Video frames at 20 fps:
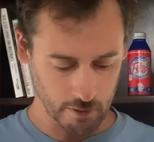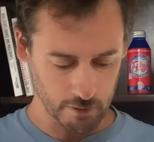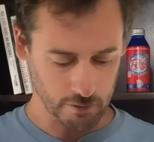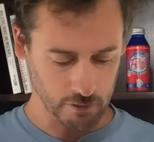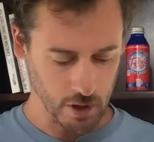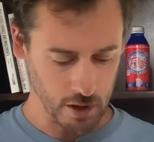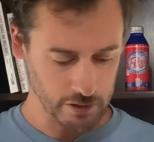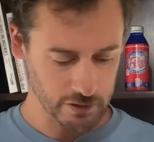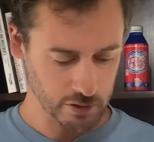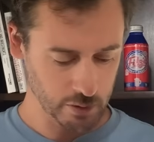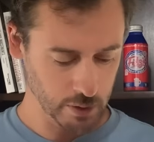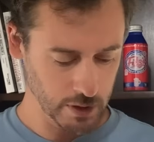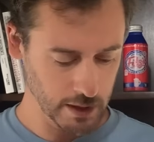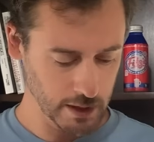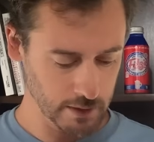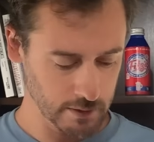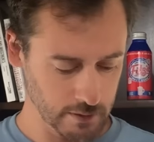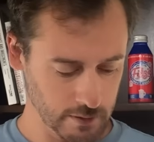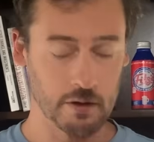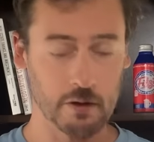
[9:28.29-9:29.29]
Frost
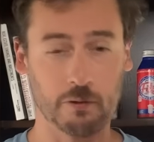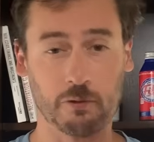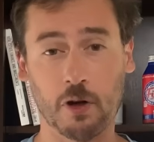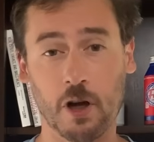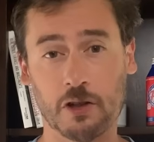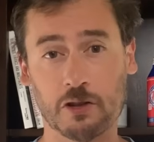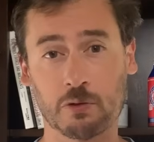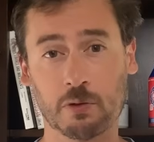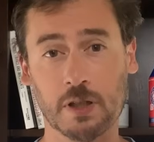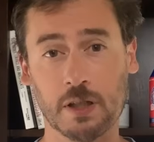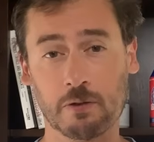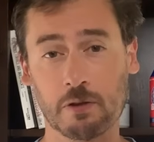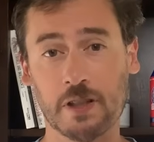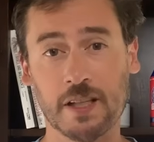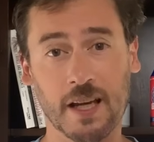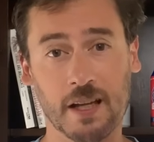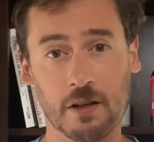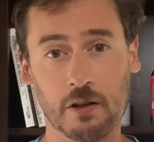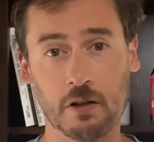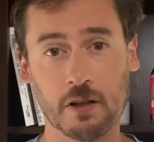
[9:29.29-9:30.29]
Queen. The Frost Queen, if you
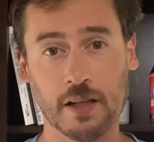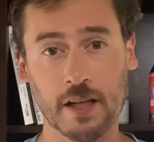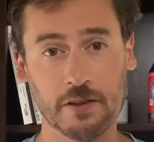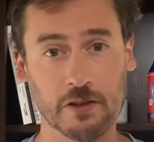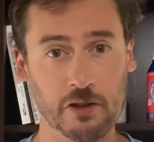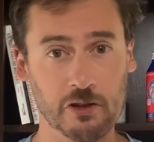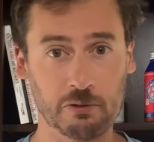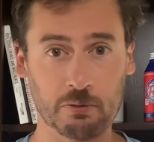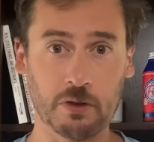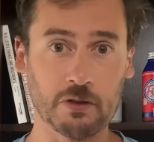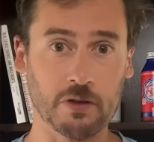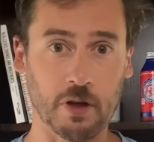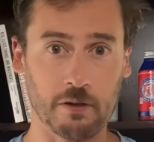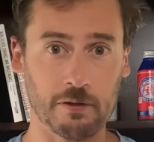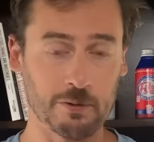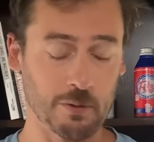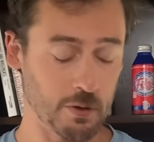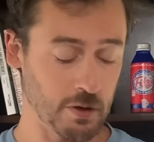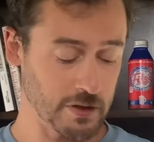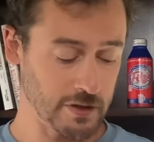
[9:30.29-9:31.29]
get her, get this 3-star
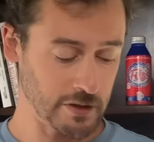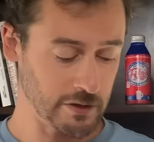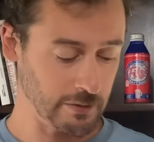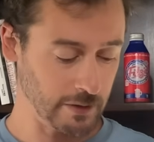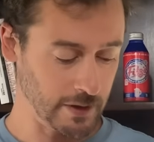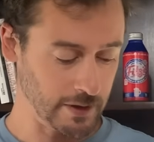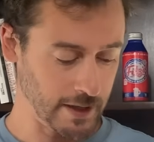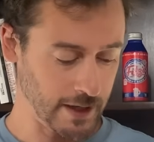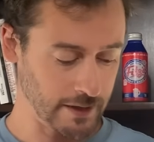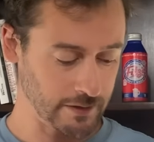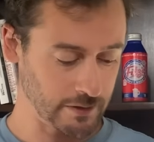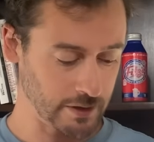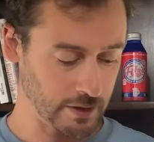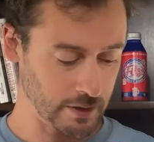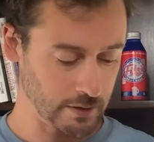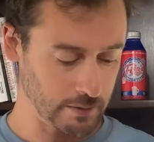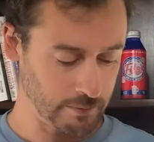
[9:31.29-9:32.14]
Forge, it's fantastic.